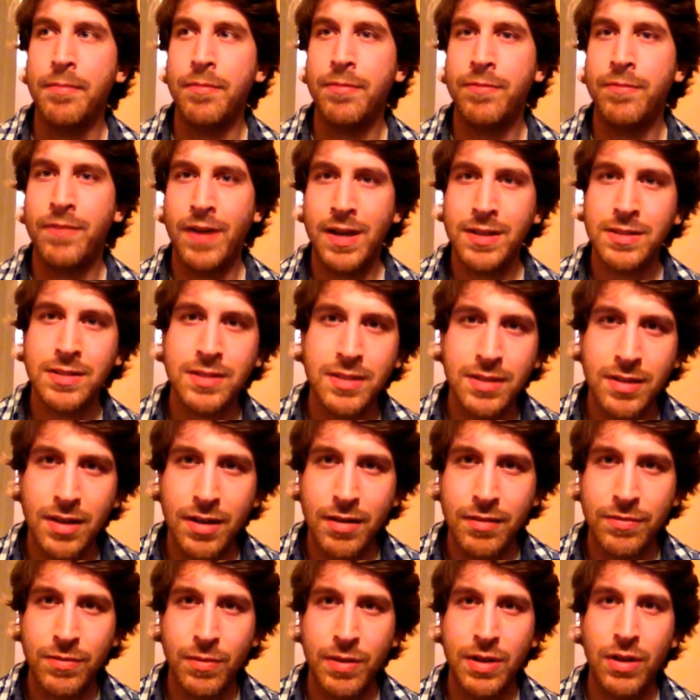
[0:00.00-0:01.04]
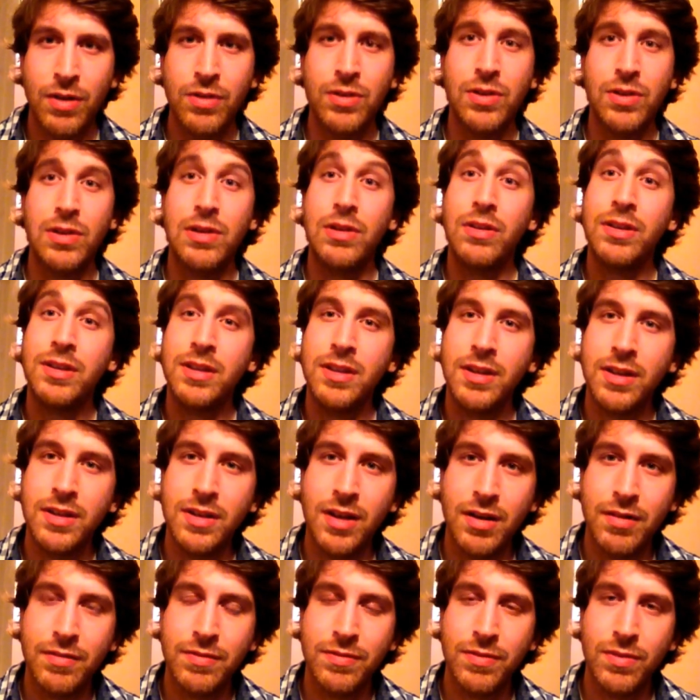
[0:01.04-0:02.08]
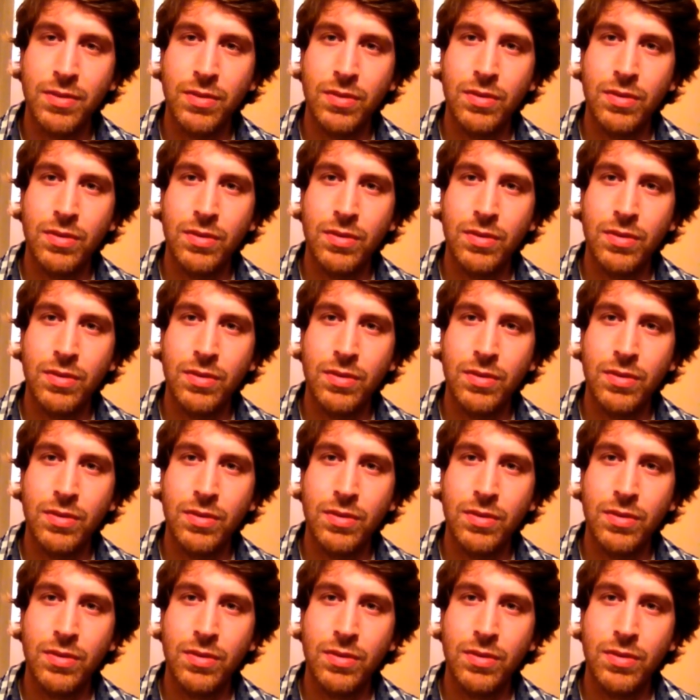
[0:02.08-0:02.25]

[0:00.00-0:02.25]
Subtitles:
fast enough, we're not good looking enough,